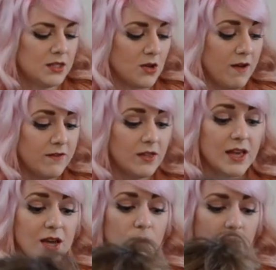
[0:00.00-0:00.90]
So I feel
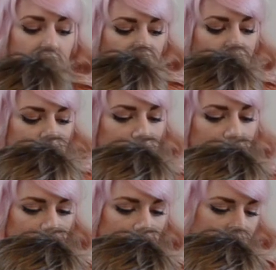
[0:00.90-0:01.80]
like it really goes a
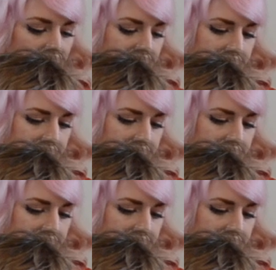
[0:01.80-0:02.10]
long way.